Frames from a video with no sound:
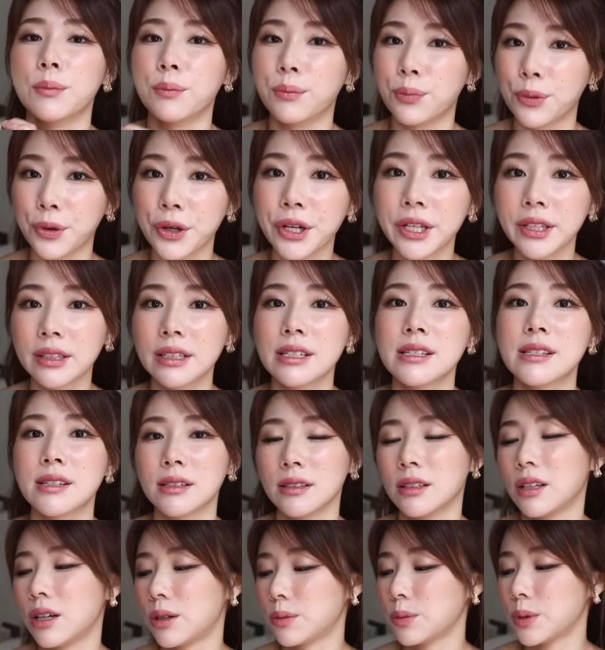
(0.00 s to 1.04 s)
bring this
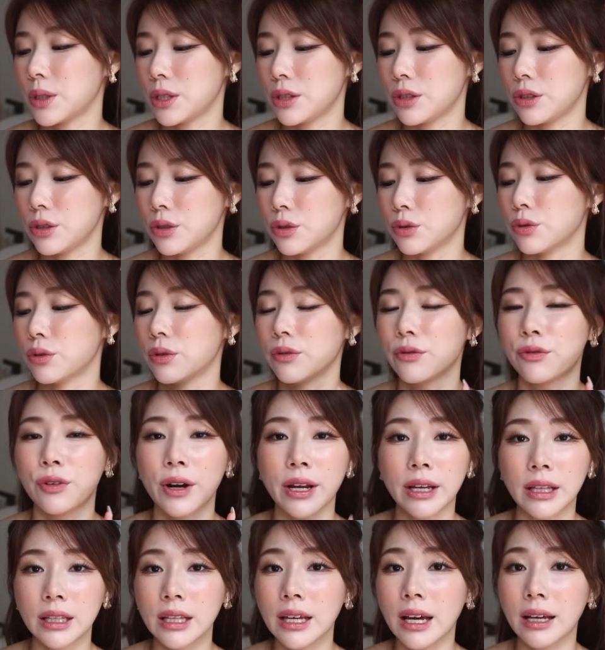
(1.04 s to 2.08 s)
along with you.
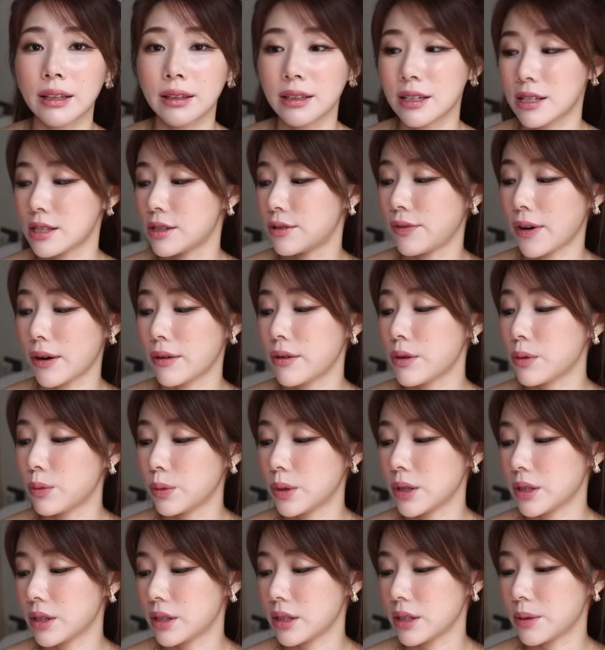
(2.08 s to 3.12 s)
Frankly, I think it's very
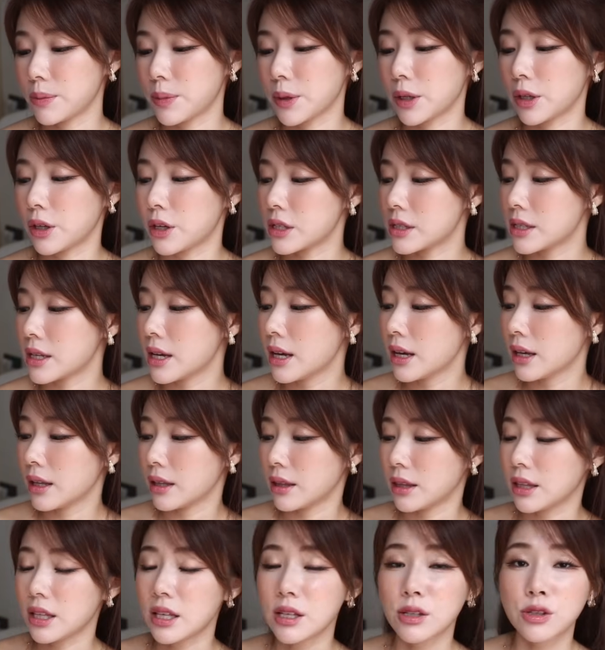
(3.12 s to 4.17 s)
worth it because
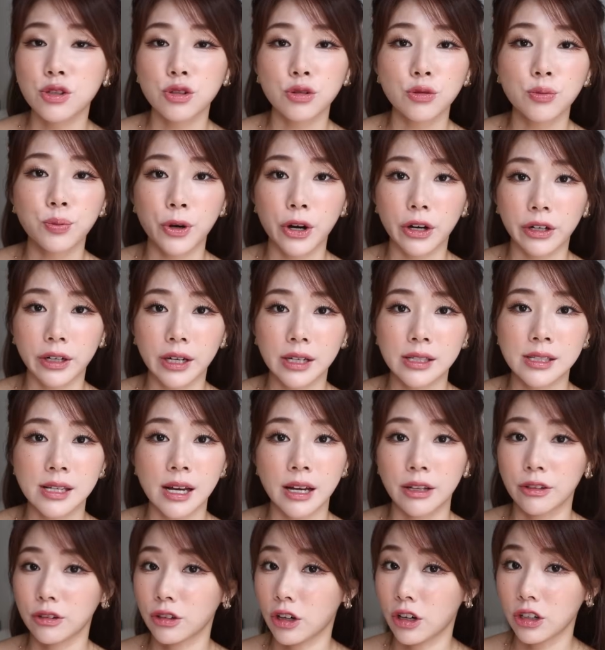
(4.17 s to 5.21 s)
these 2 products
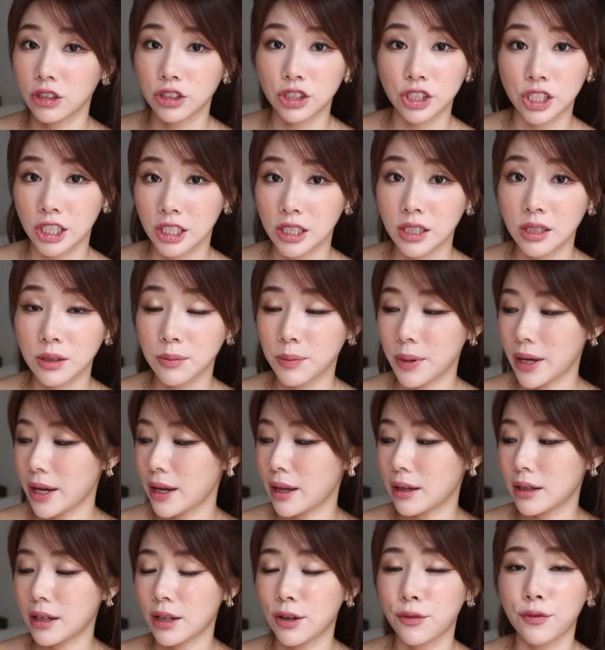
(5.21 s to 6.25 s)
are not cheap,
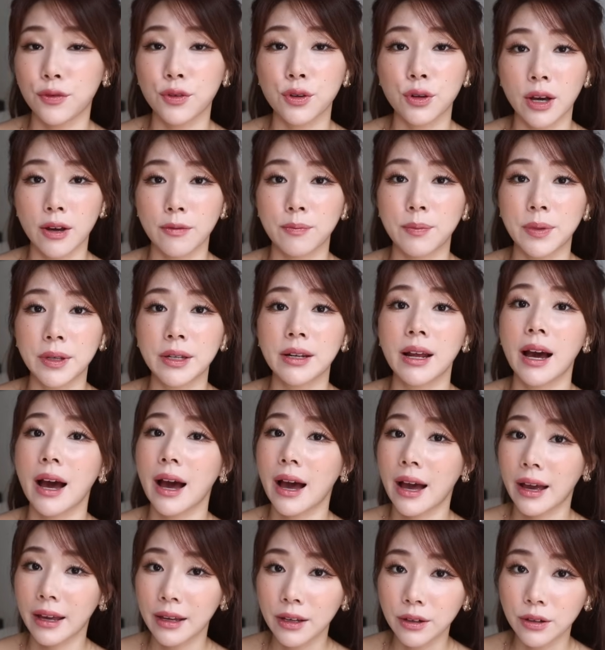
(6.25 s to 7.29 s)
and if you have been
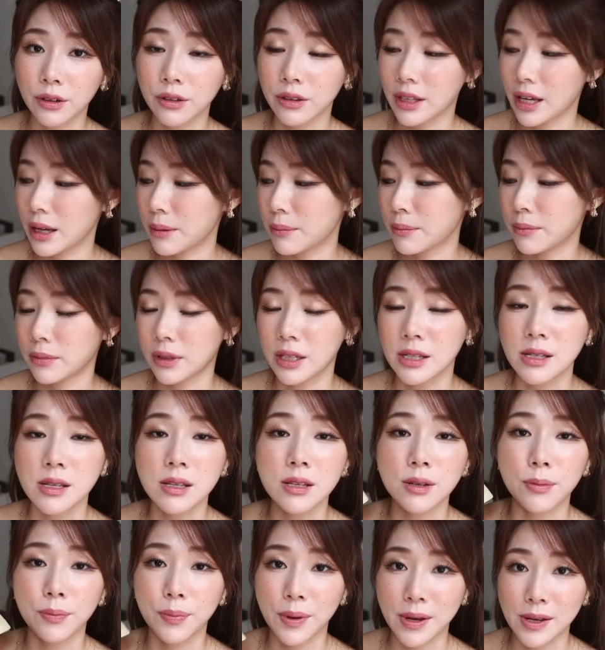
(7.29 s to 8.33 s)
eyeing on them, this
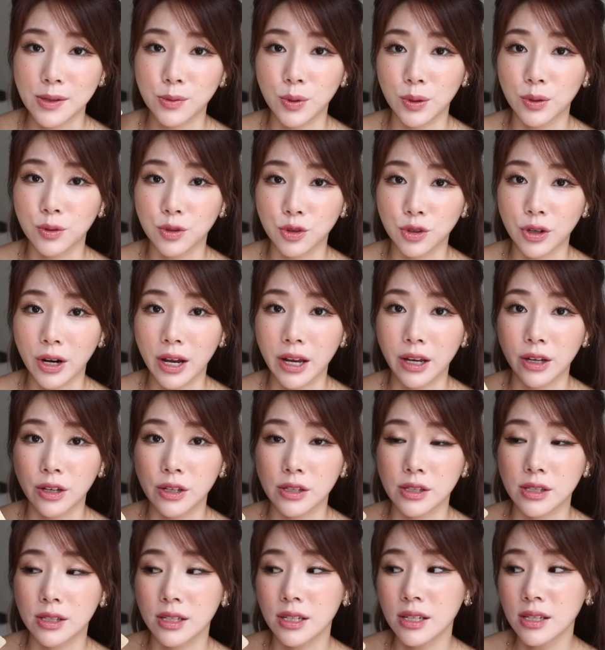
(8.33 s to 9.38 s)
is the best way to try,
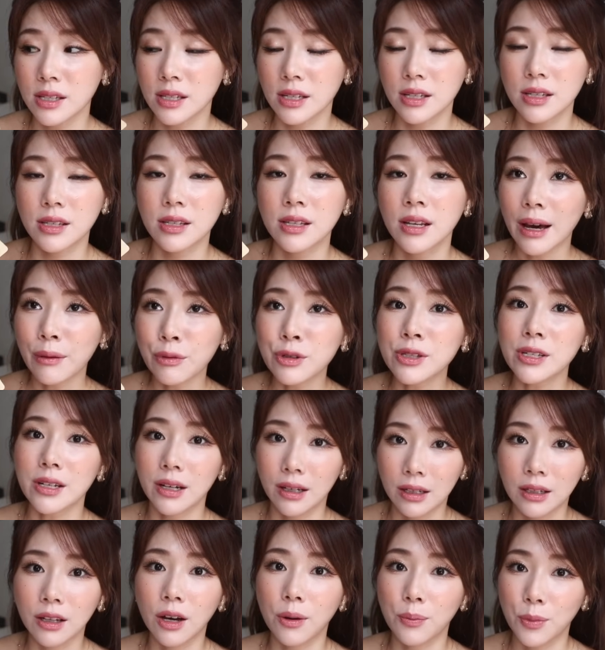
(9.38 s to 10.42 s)
because this is, I would say,
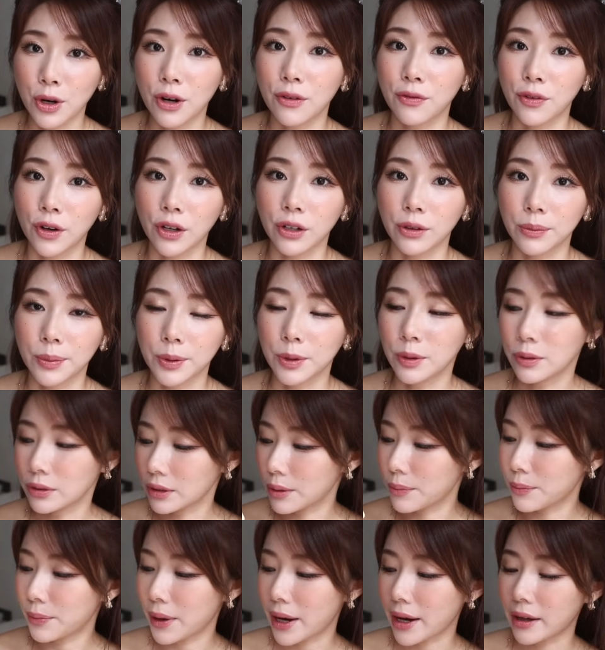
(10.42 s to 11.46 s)
a lot more affordable
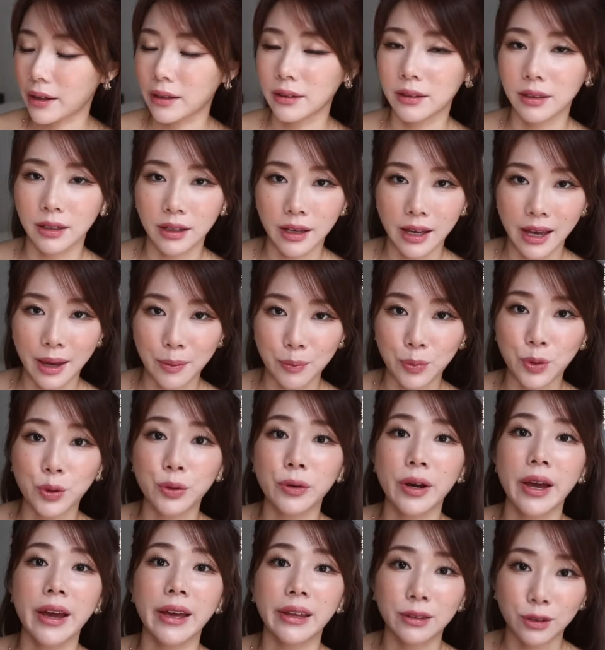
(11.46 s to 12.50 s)
than buying the
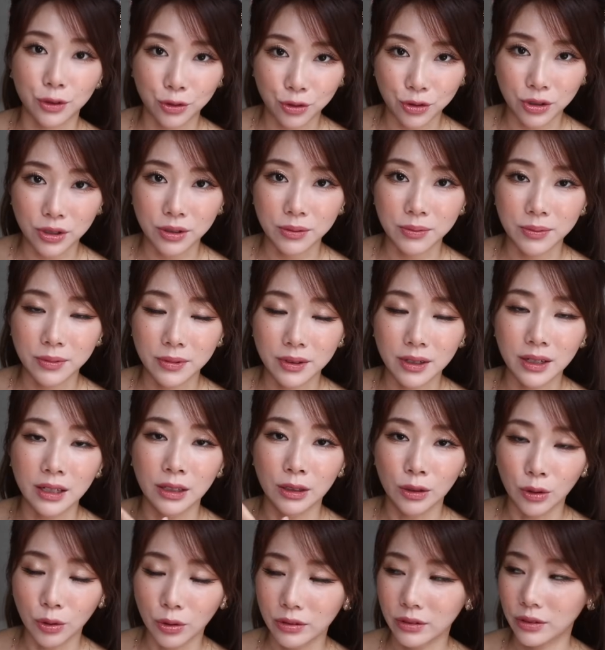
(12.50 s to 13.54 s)
Ampoule and the cream
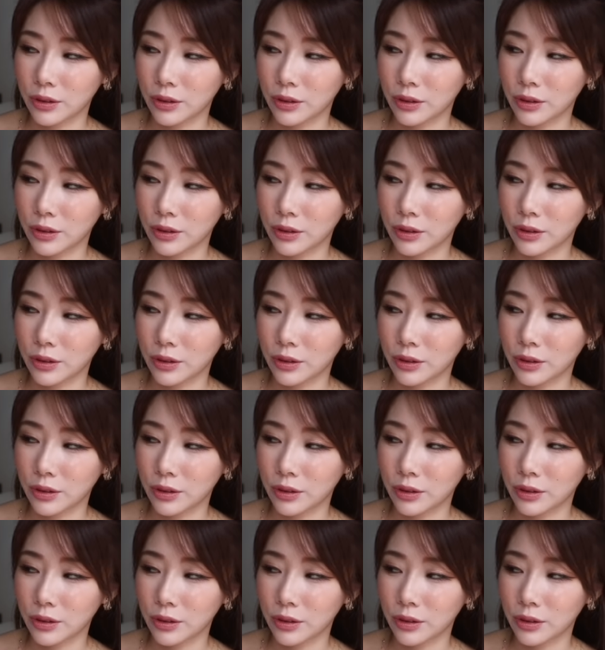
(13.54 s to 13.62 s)
alone,